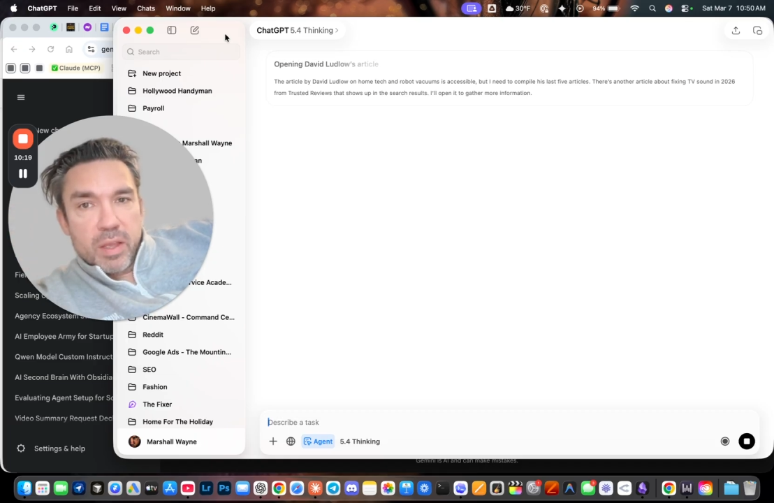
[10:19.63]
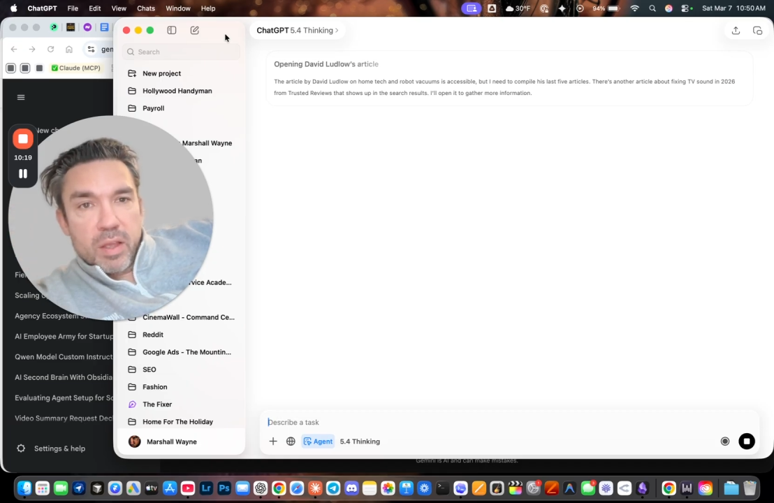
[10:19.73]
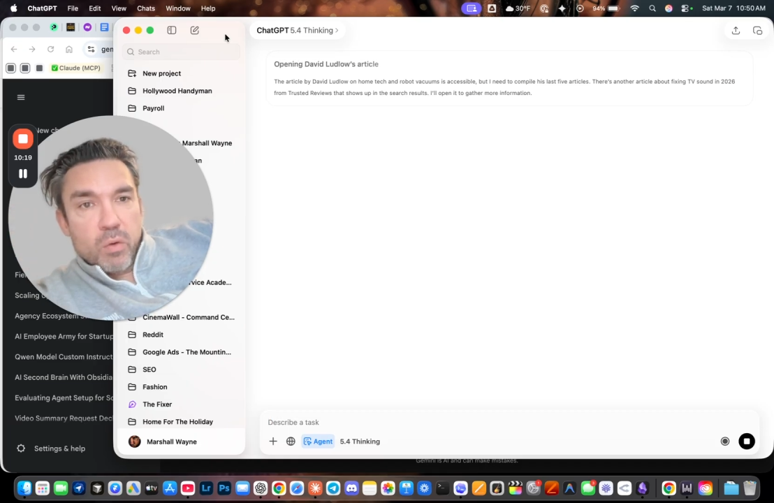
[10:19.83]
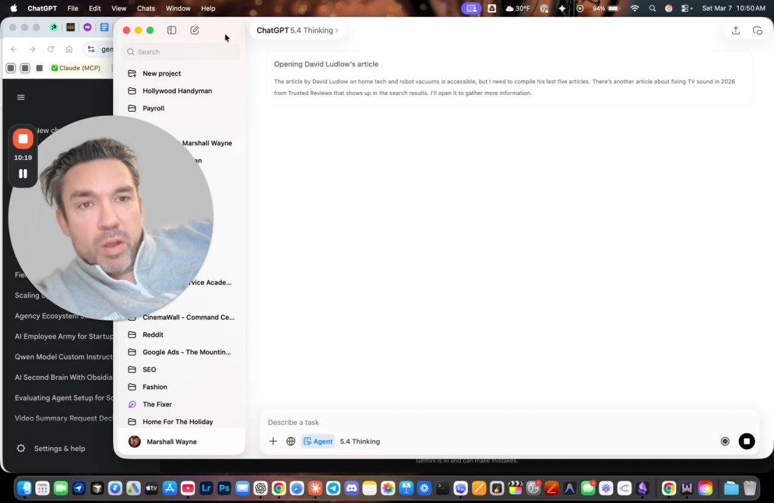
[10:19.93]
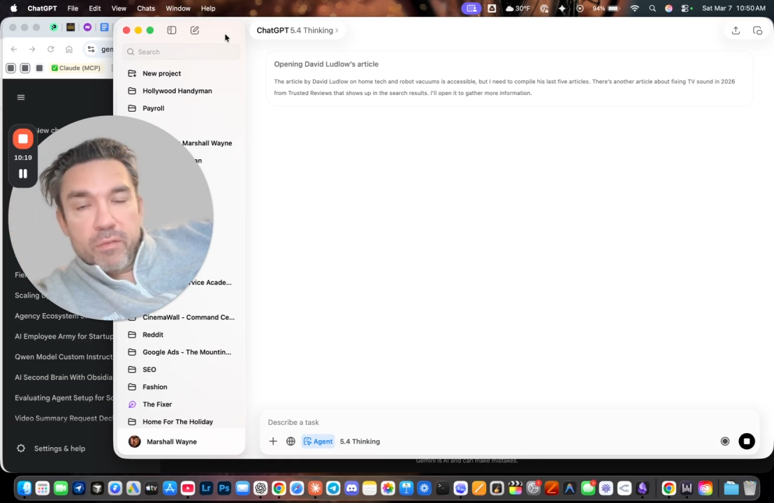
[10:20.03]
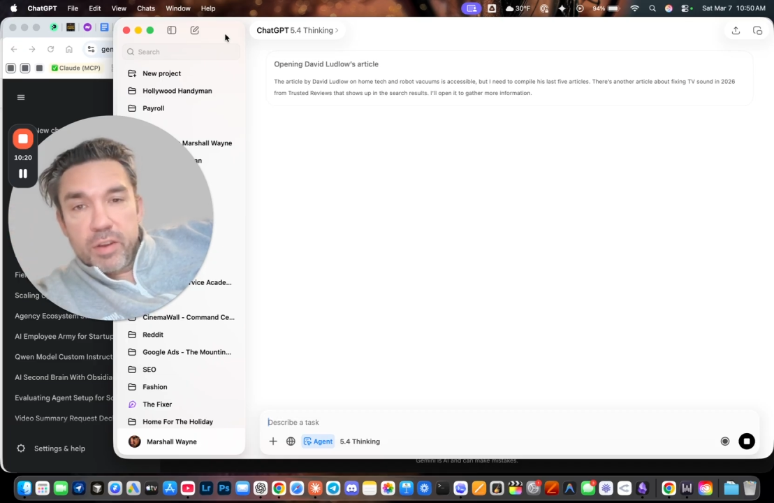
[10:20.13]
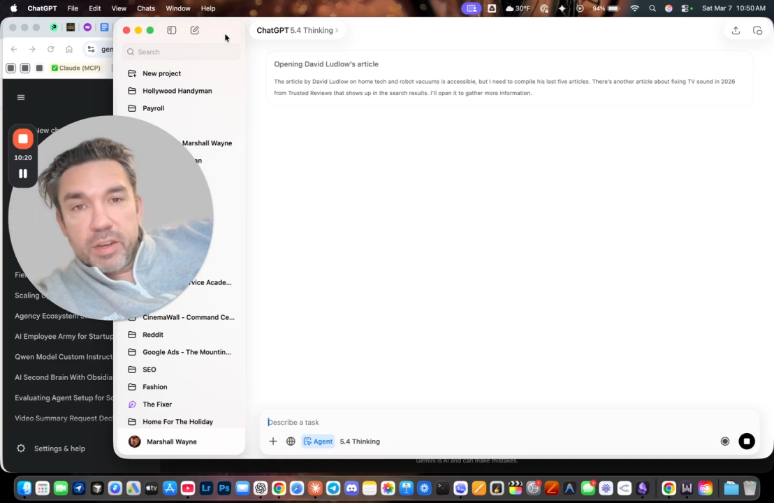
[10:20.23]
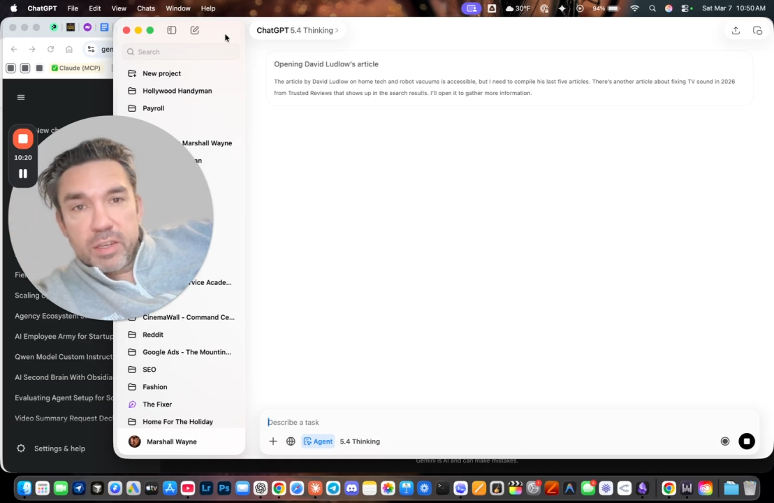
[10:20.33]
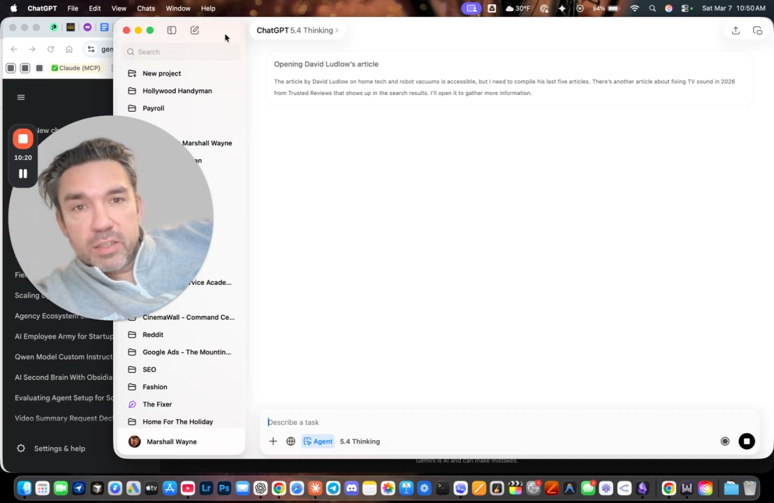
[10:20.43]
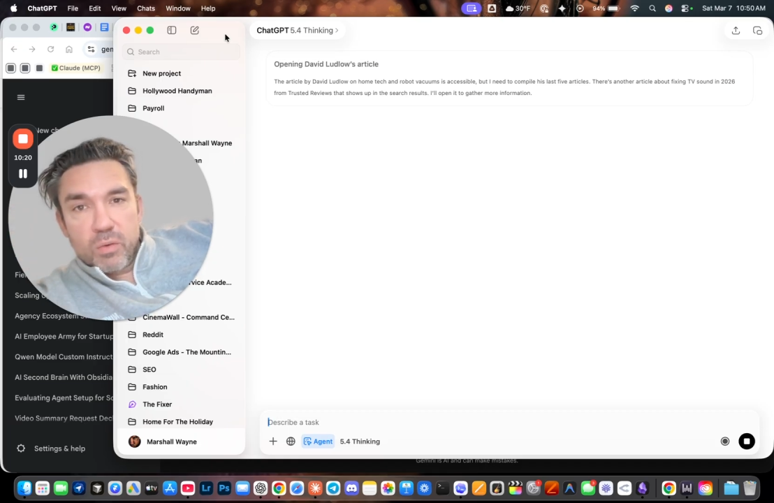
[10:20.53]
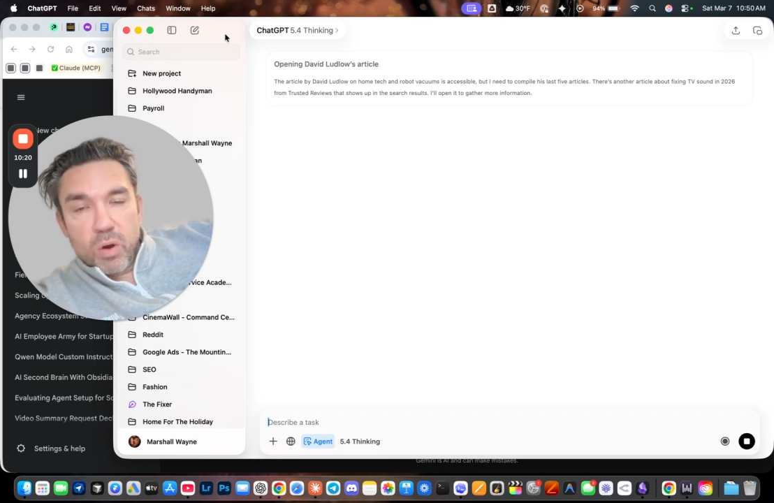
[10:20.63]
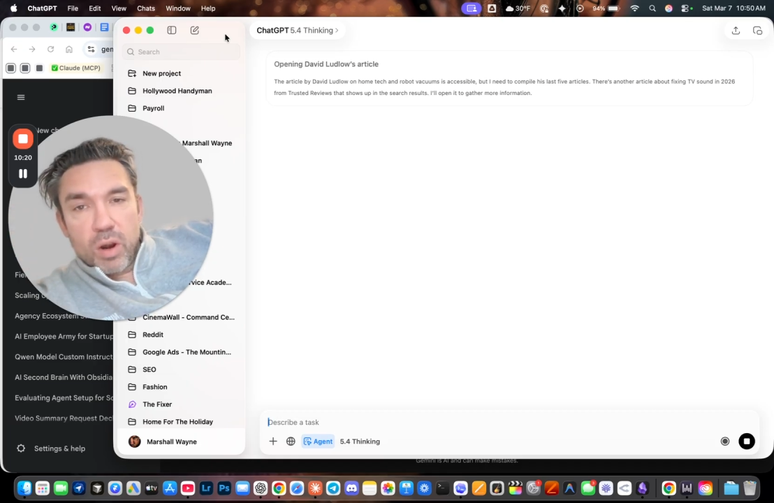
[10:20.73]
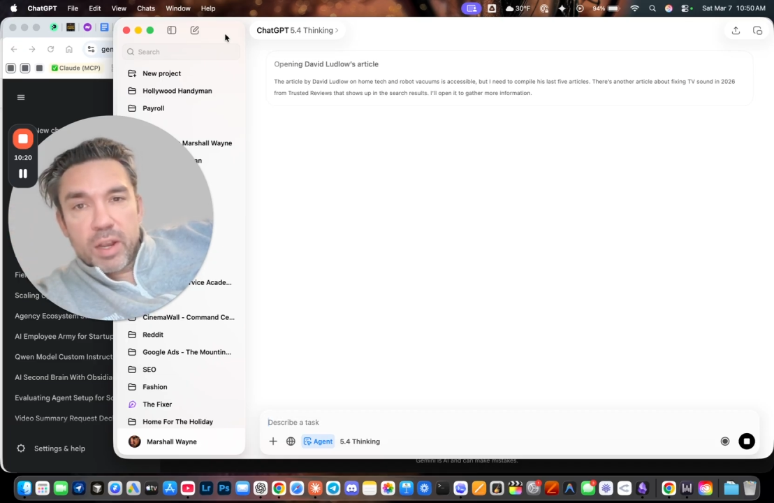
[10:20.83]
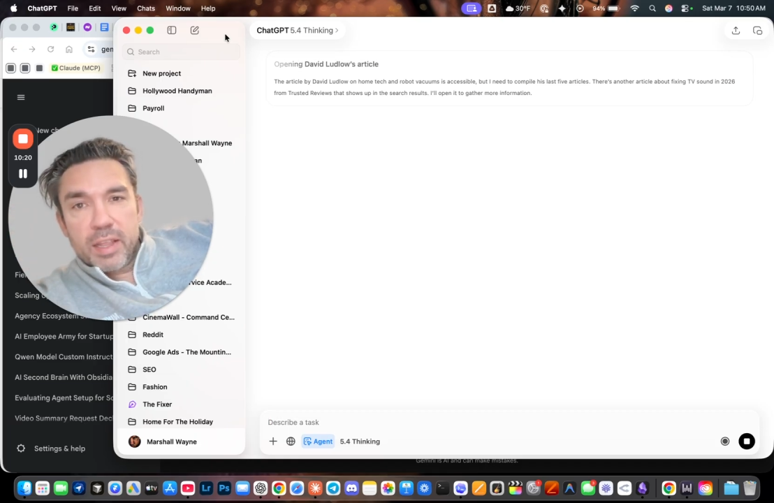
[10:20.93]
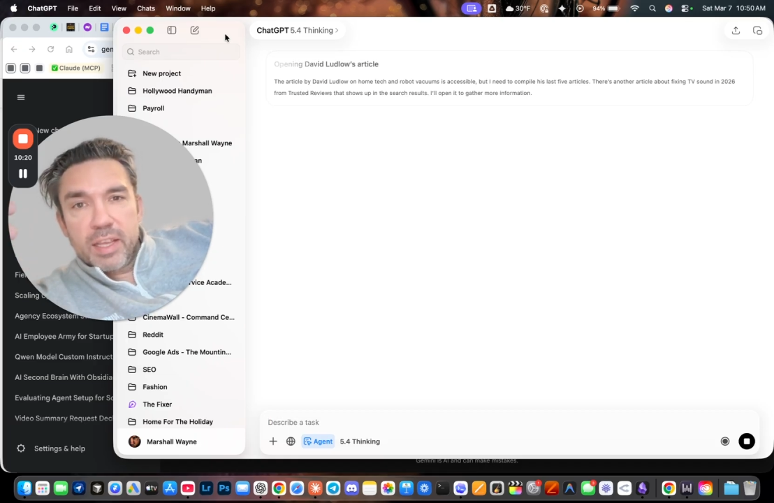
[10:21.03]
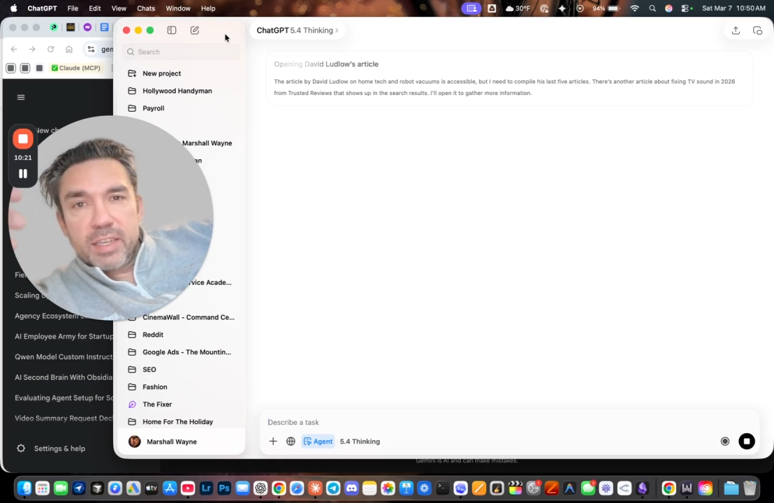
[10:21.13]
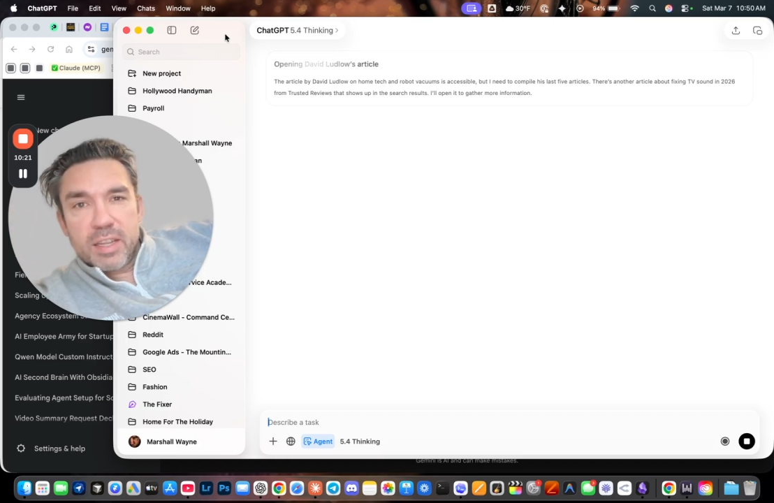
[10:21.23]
If it doesn't work, at least